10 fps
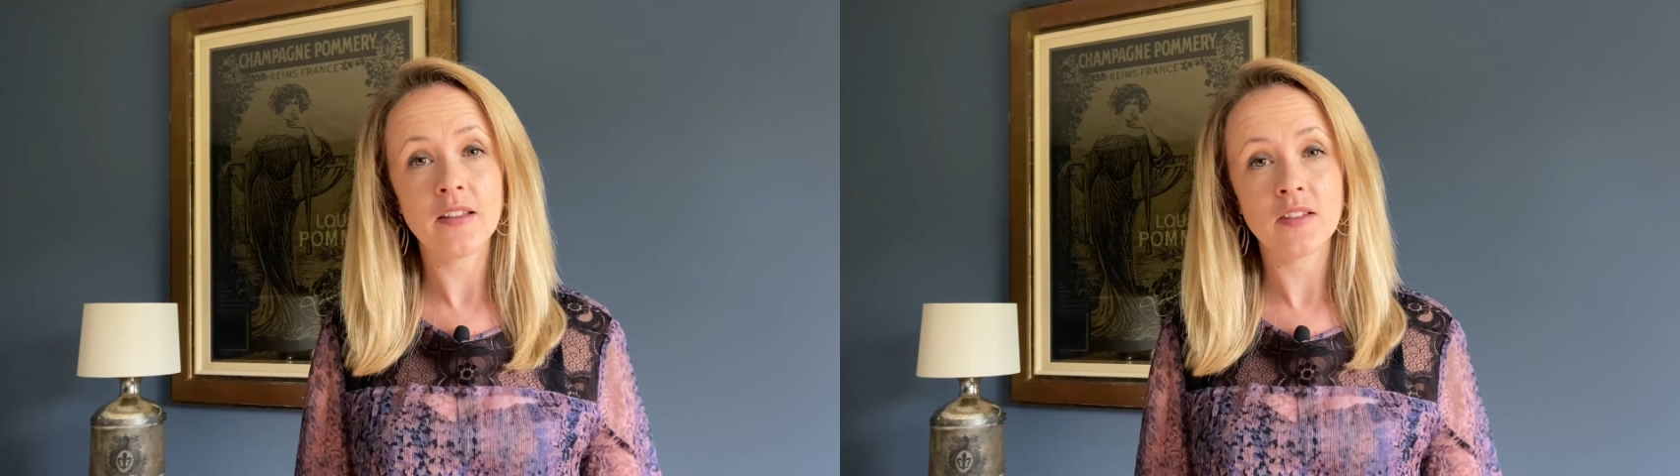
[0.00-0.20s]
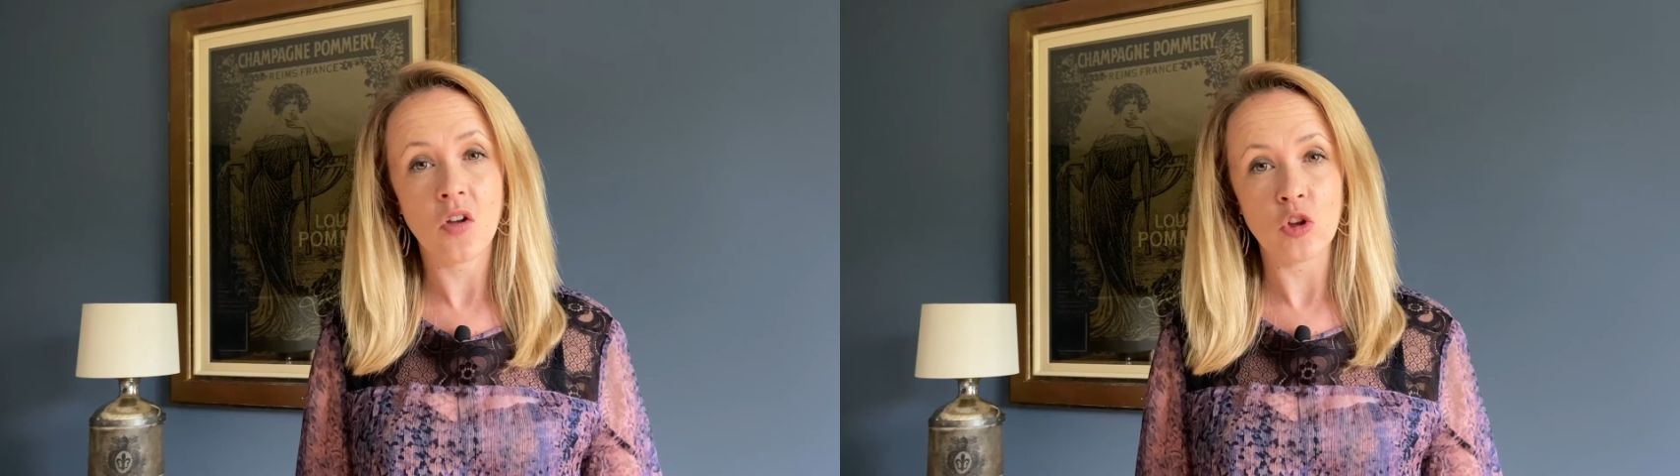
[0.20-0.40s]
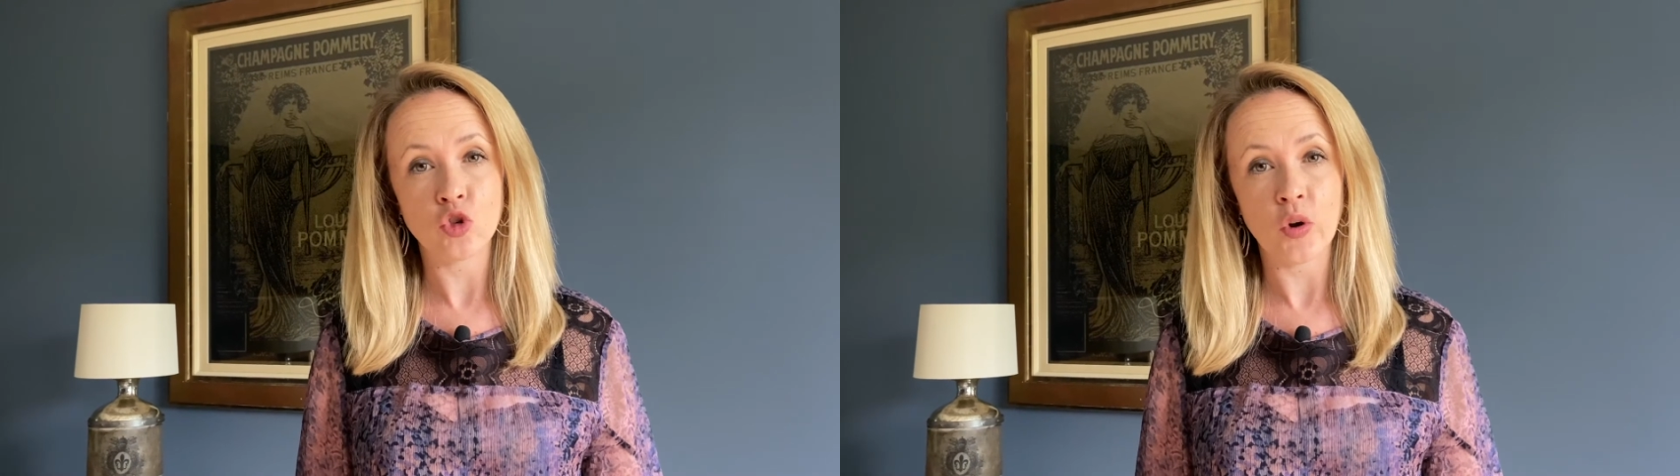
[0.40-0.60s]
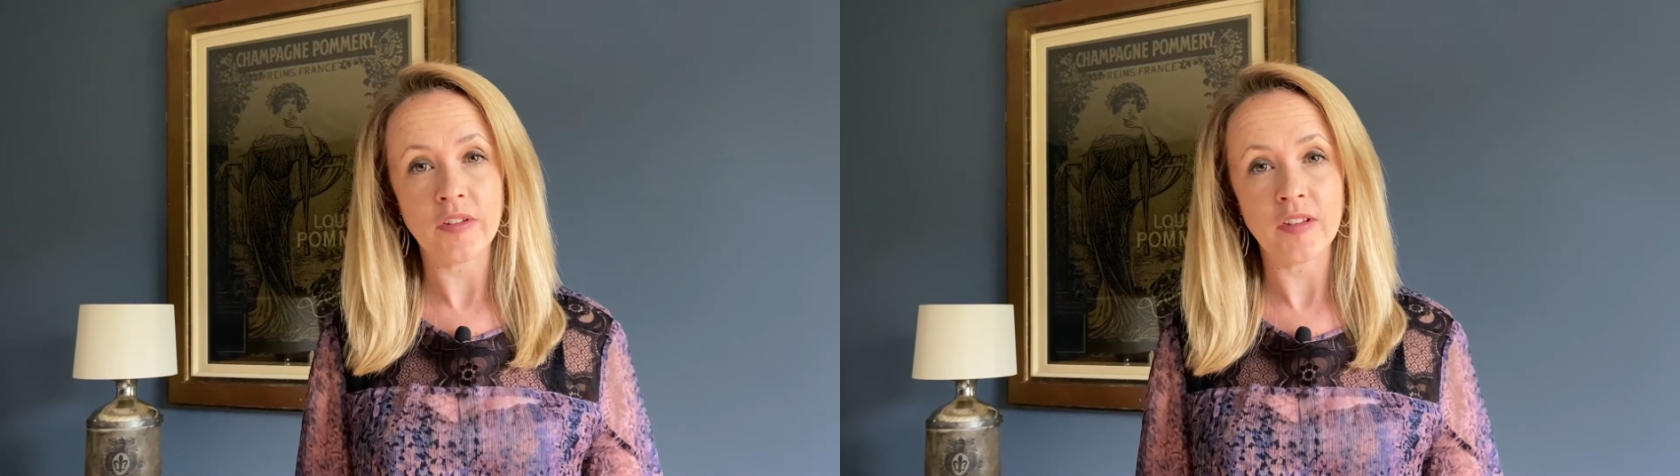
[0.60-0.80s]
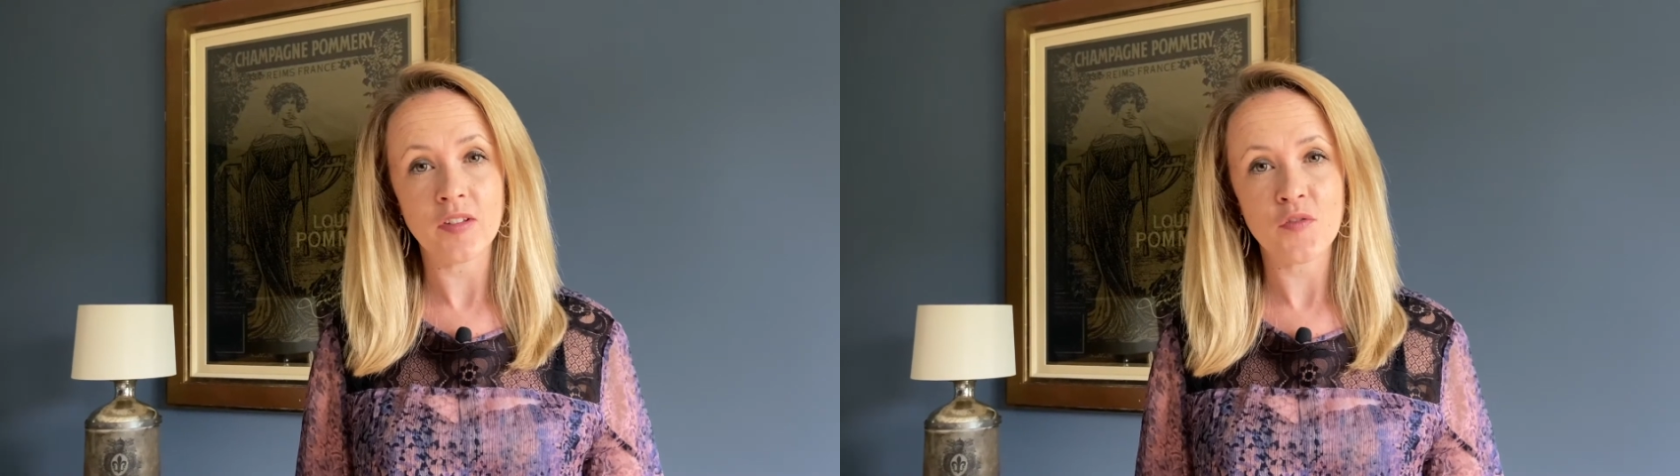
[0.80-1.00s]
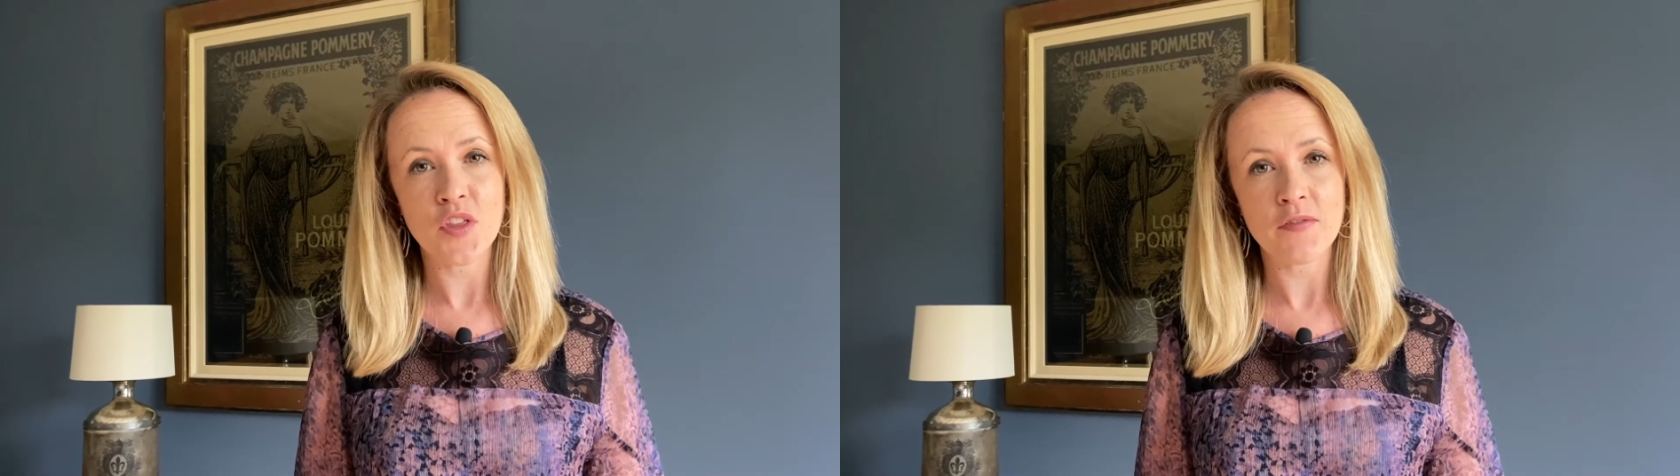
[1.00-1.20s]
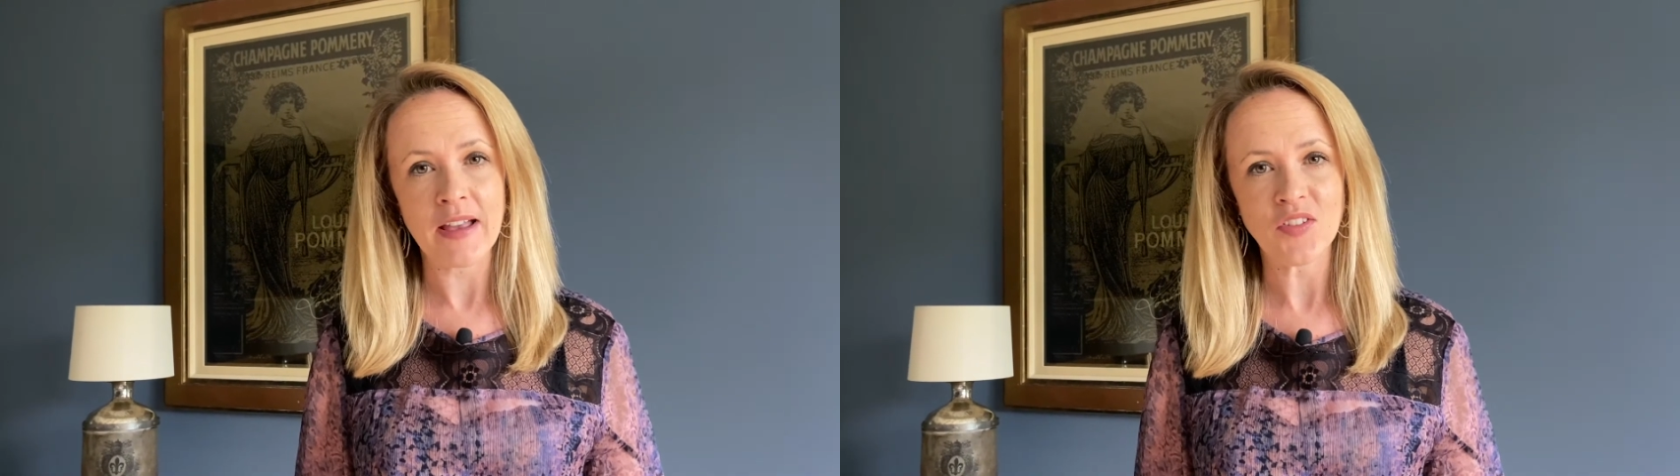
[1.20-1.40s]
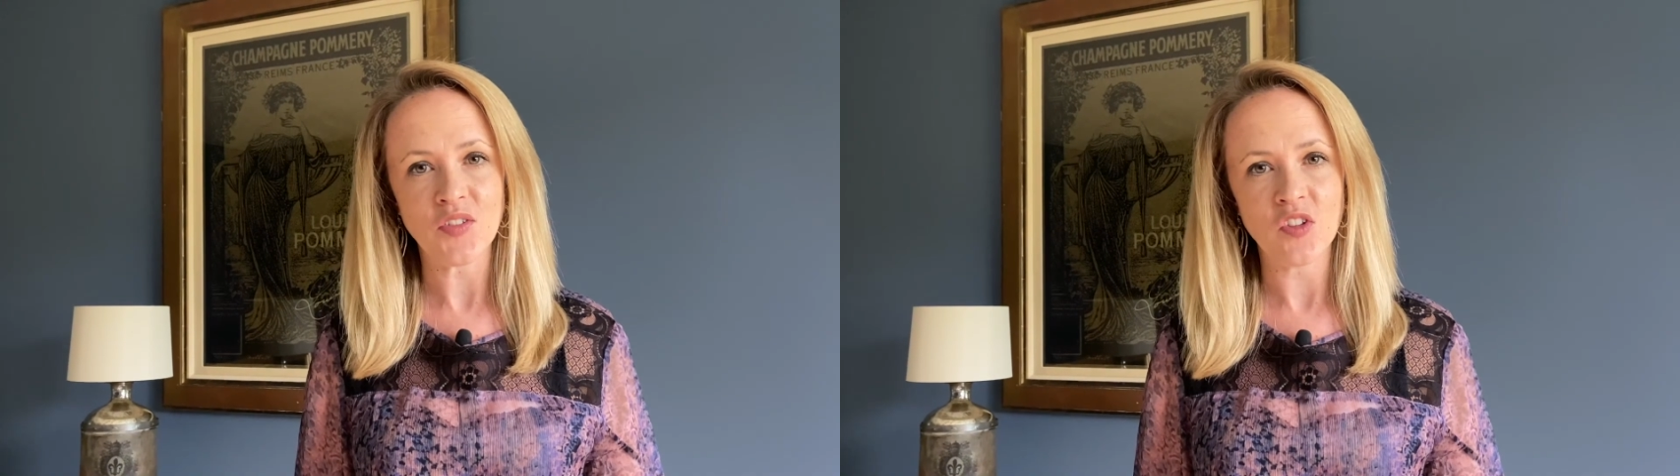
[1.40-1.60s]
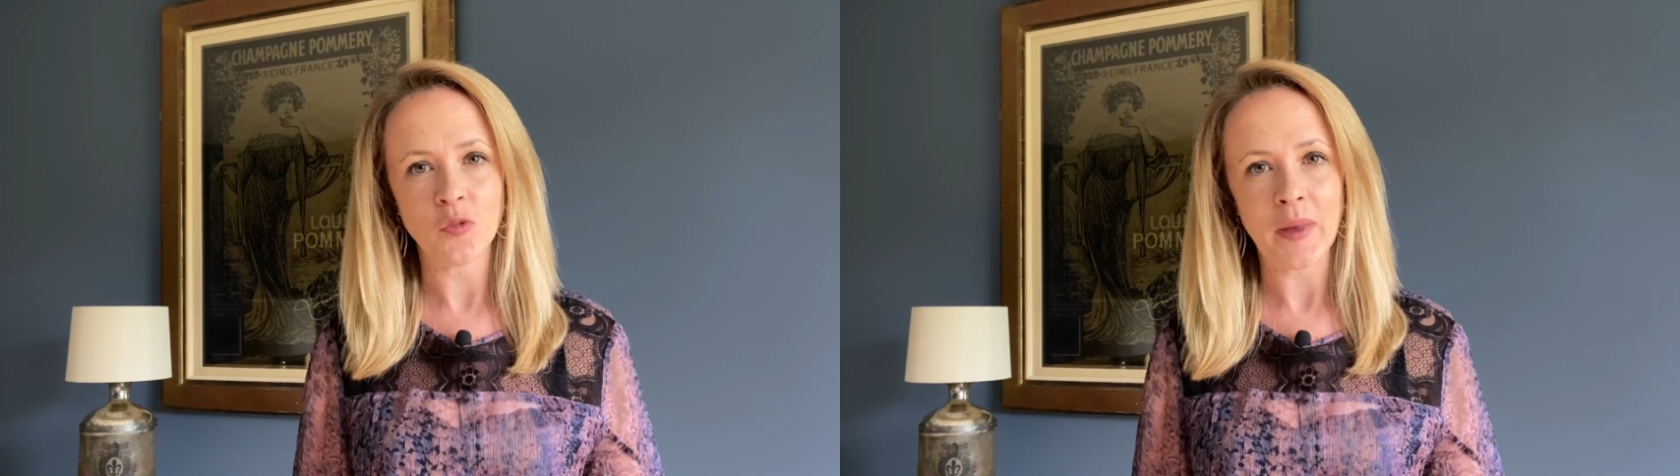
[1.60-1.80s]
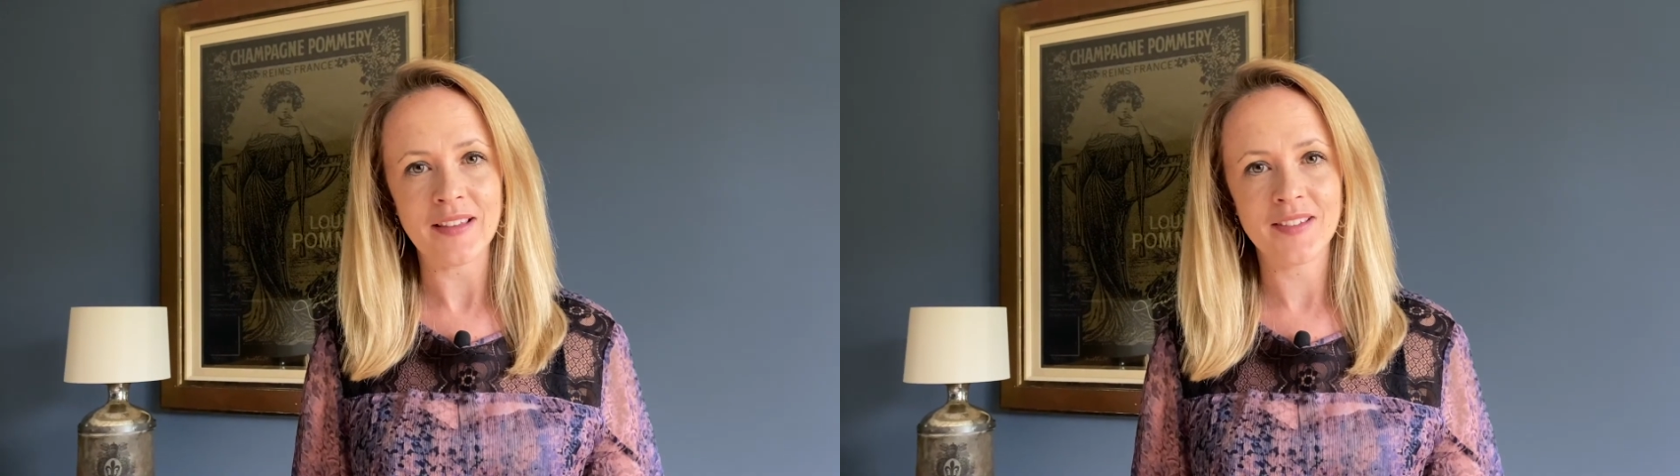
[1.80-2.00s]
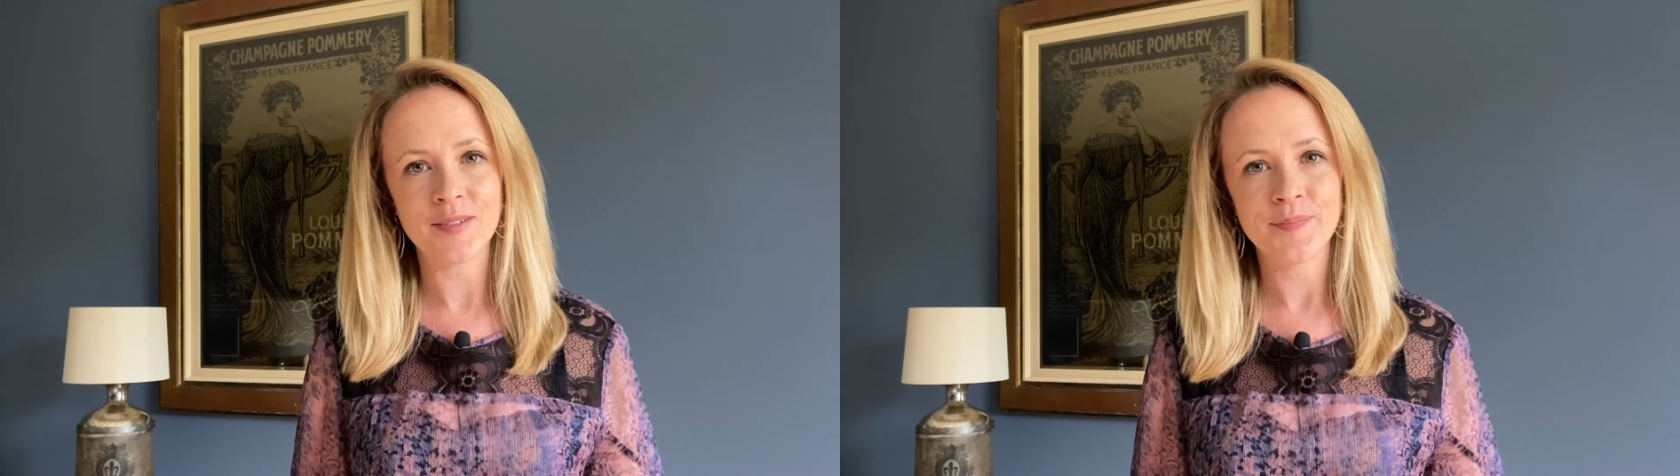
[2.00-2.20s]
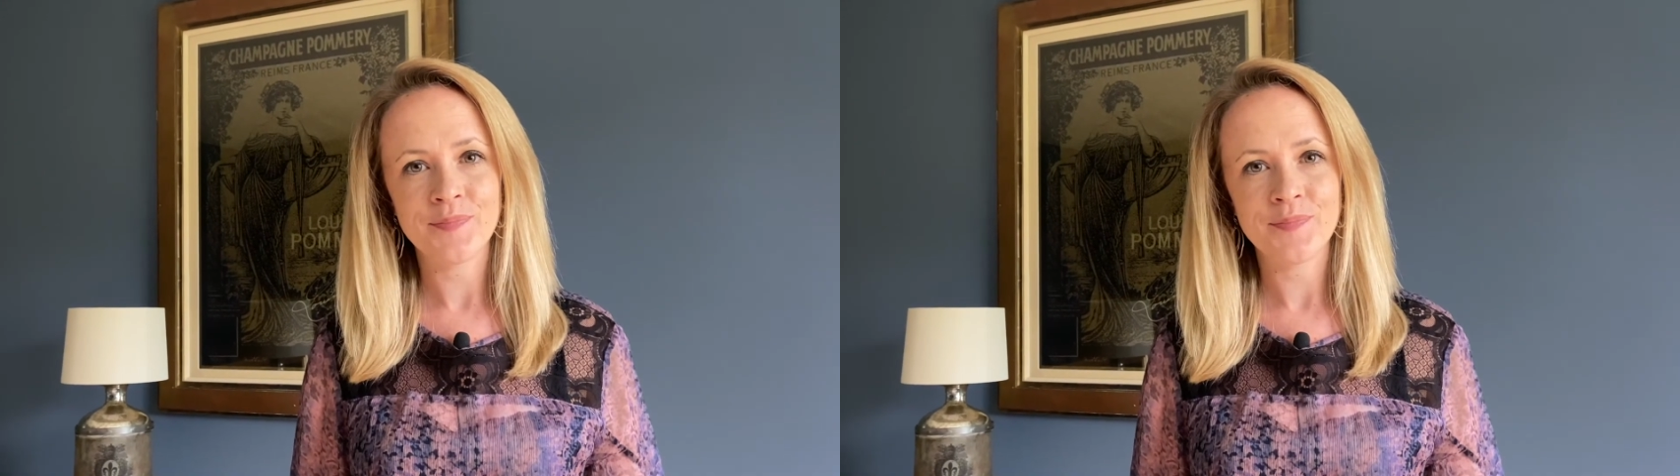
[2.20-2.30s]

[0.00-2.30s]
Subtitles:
and style choices for the rest of the space.